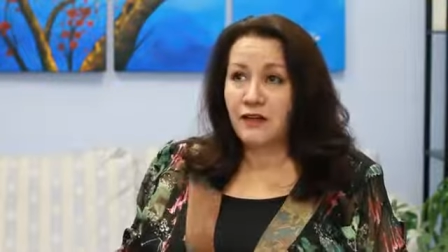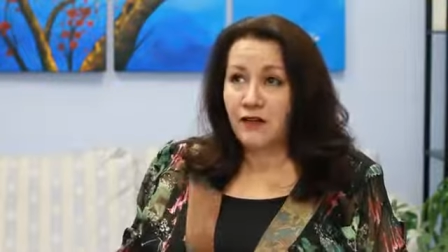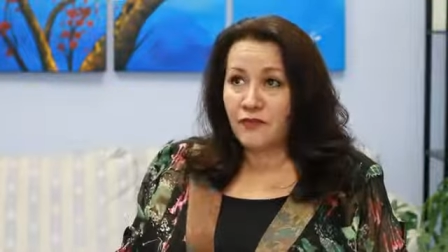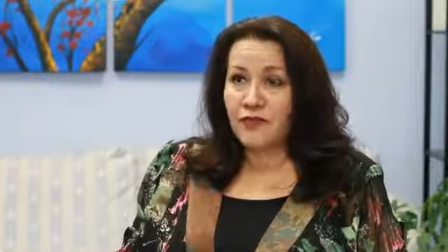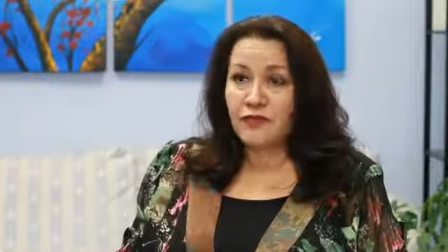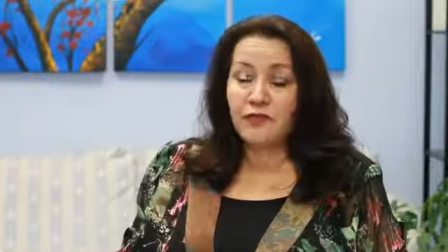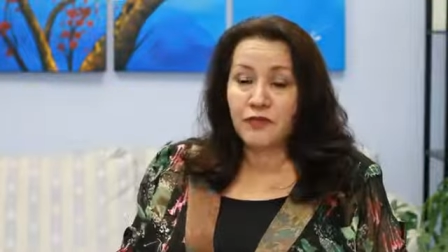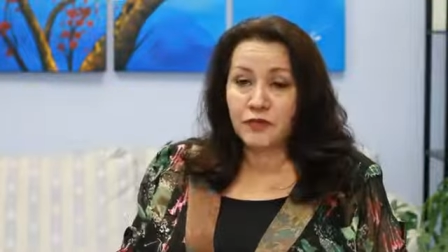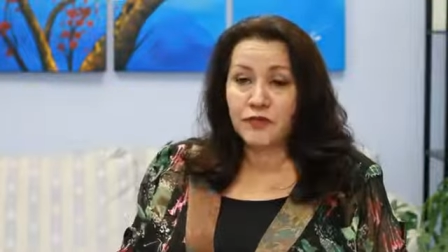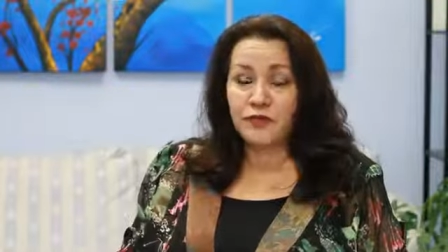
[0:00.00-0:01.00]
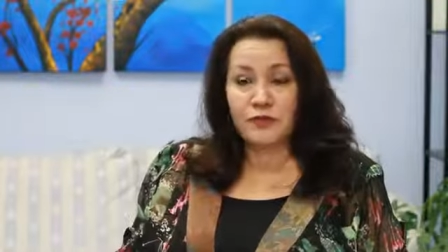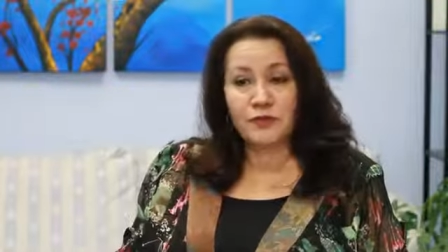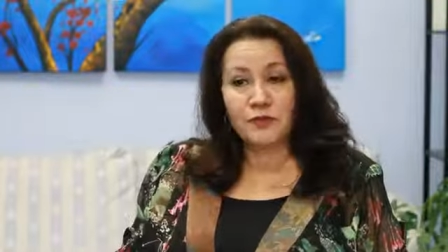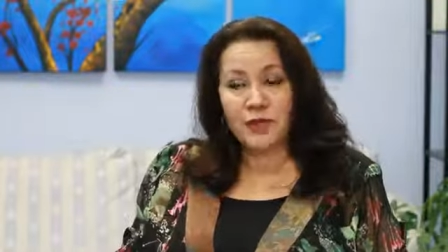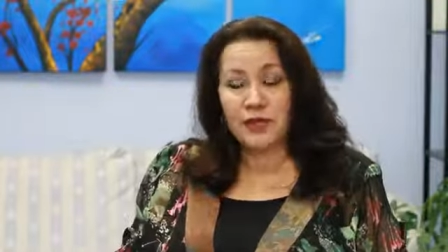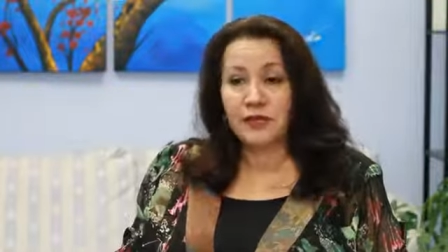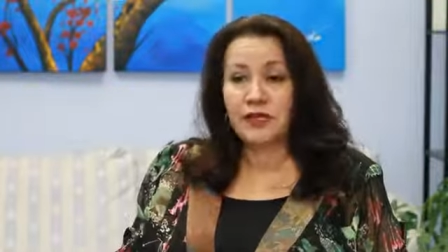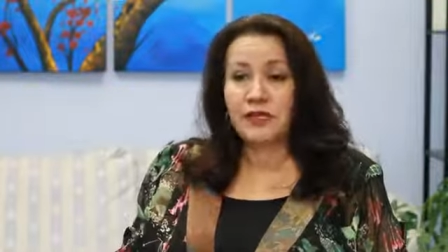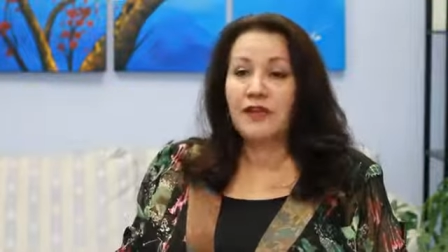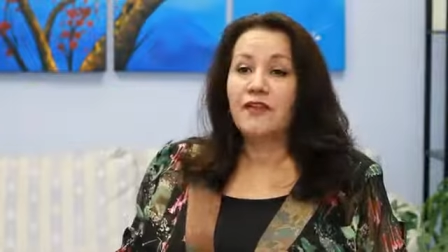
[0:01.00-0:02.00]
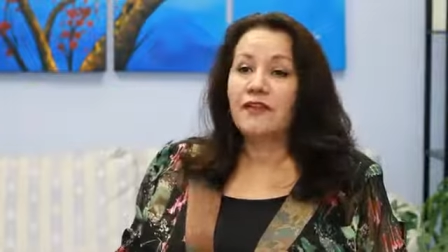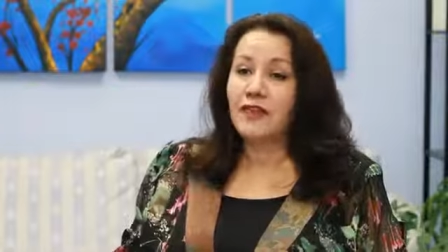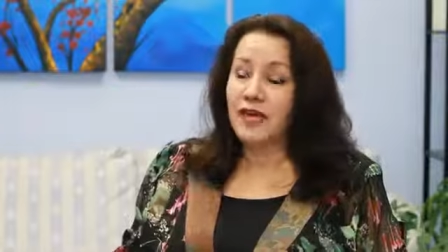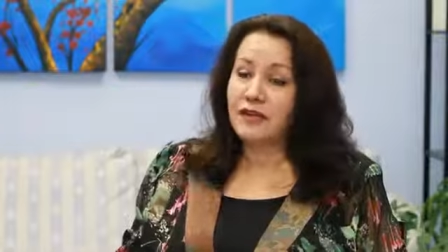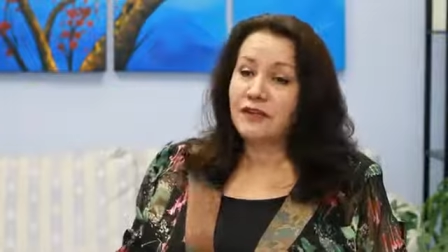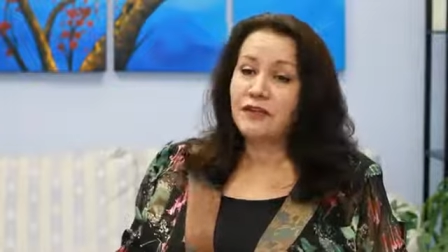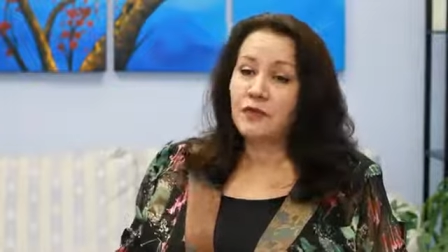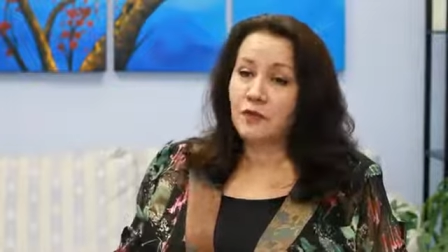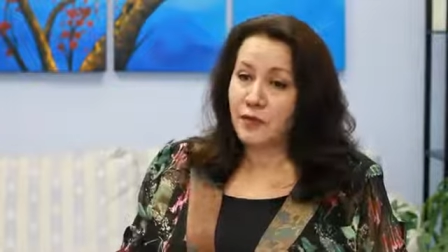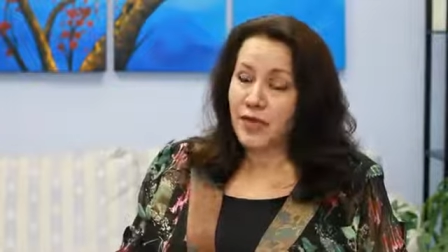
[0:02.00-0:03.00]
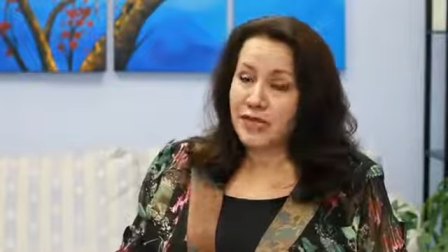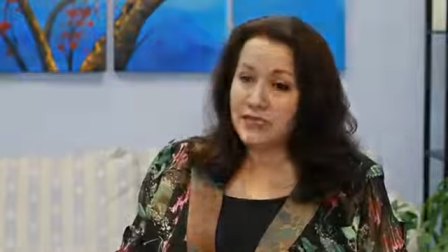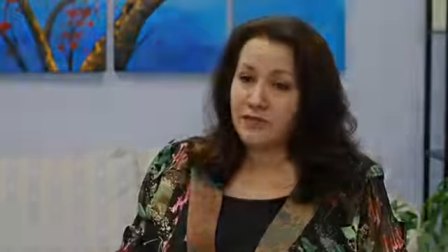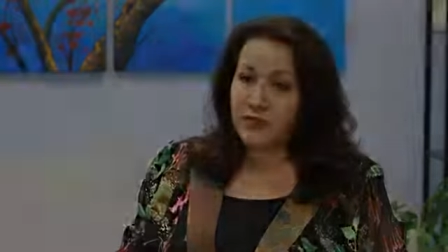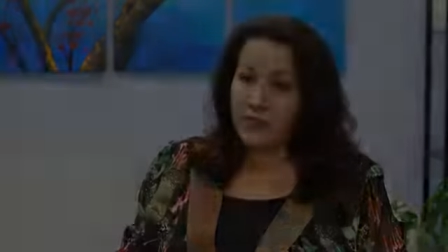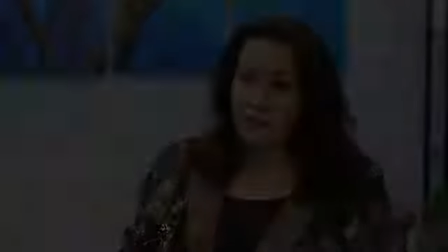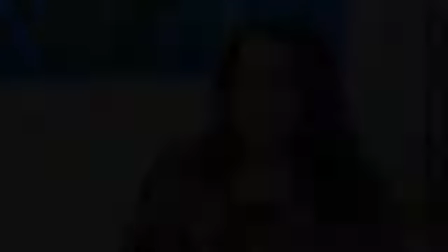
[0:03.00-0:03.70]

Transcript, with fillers: of the fruit or the berry that you were reactive to.